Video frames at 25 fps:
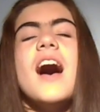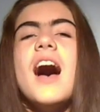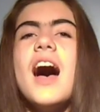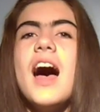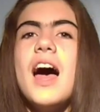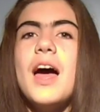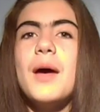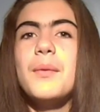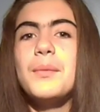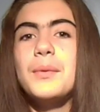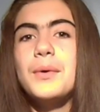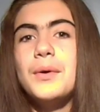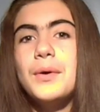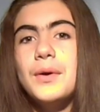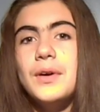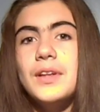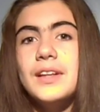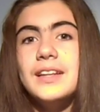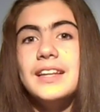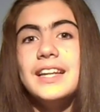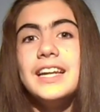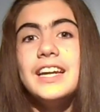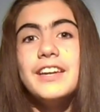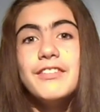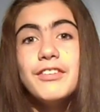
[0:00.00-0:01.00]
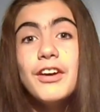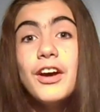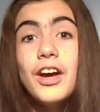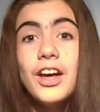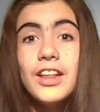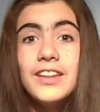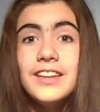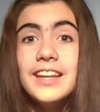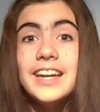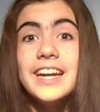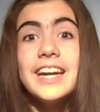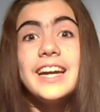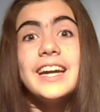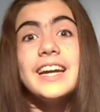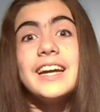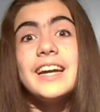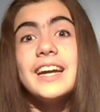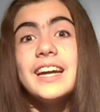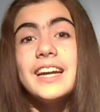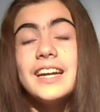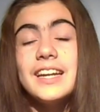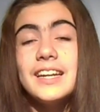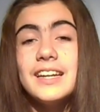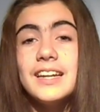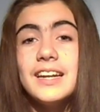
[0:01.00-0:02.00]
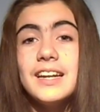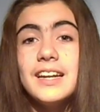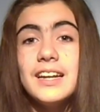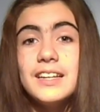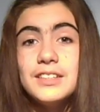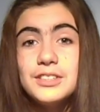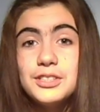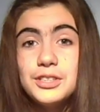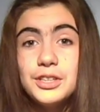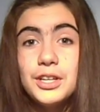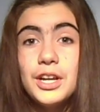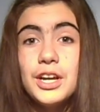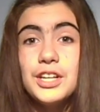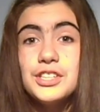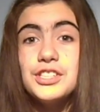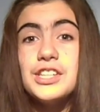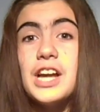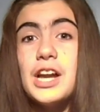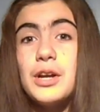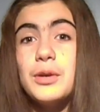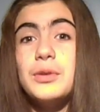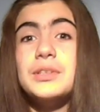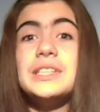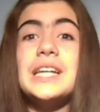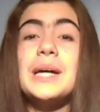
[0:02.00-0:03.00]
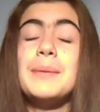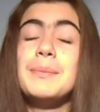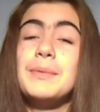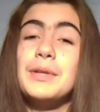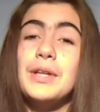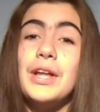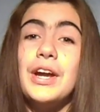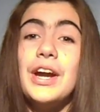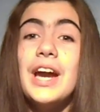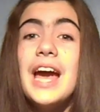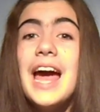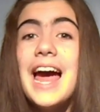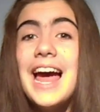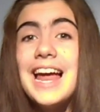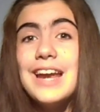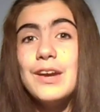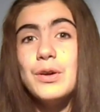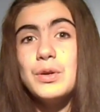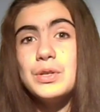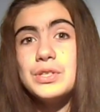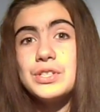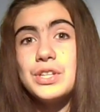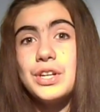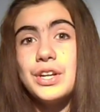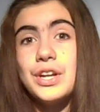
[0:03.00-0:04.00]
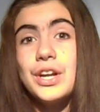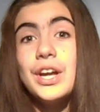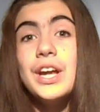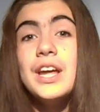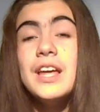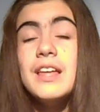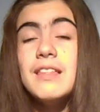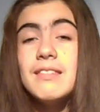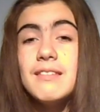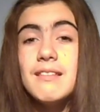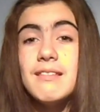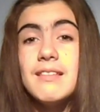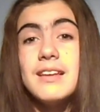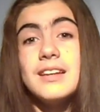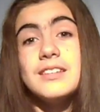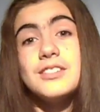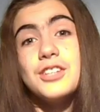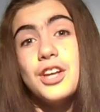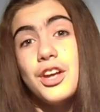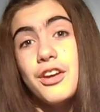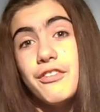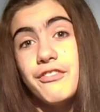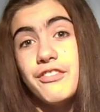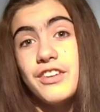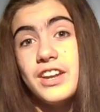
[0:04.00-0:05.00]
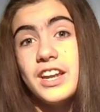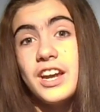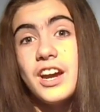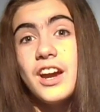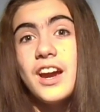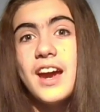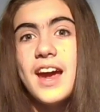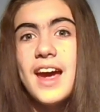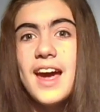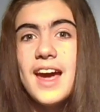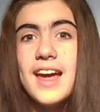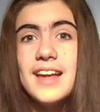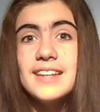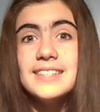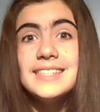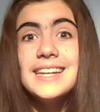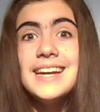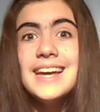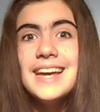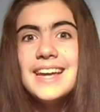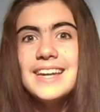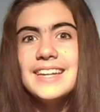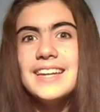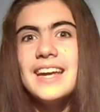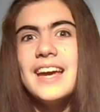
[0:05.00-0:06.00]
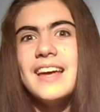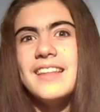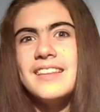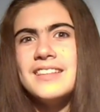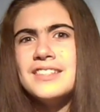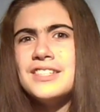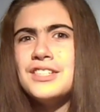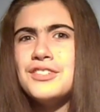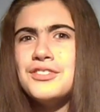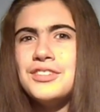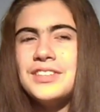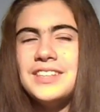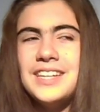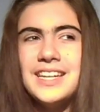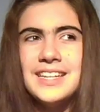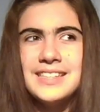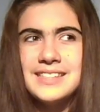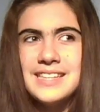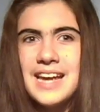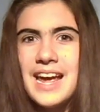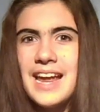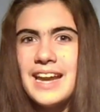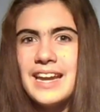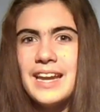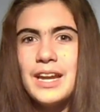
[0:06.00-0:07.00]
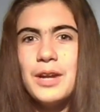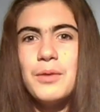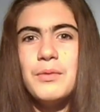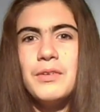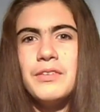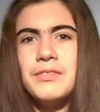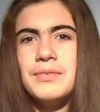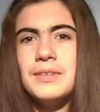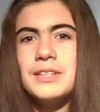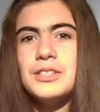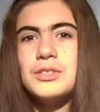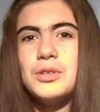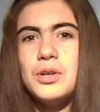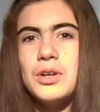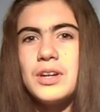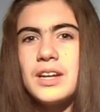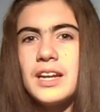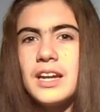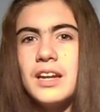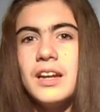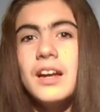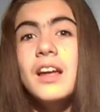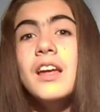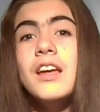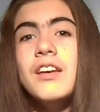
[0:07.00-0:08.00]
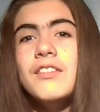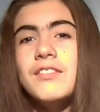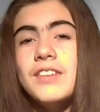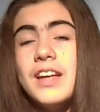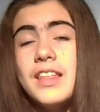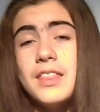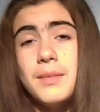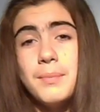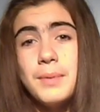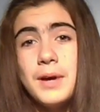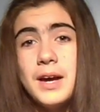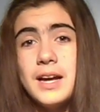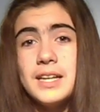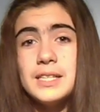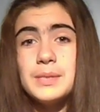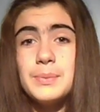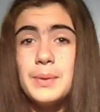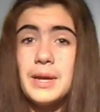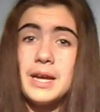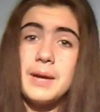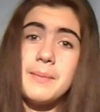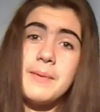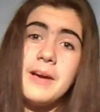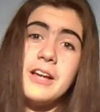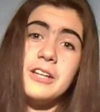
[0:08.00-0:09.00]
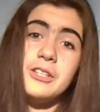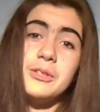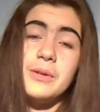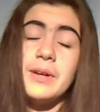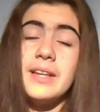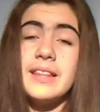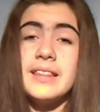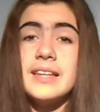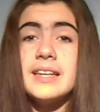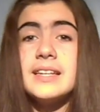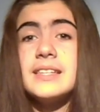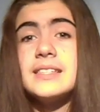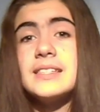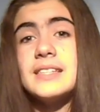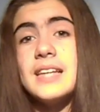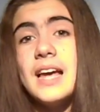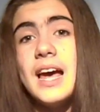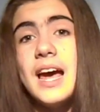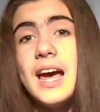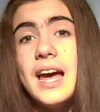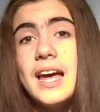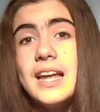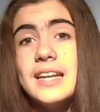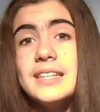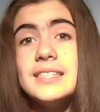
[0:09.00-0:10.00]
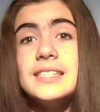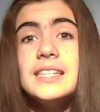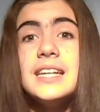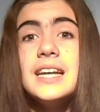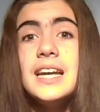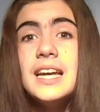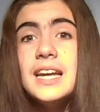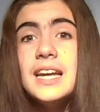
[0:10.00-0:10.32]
I will leave her link to her channel down below and also the link to her video. And yeah, this is really exciting. We've been talking like the past week about doing this, and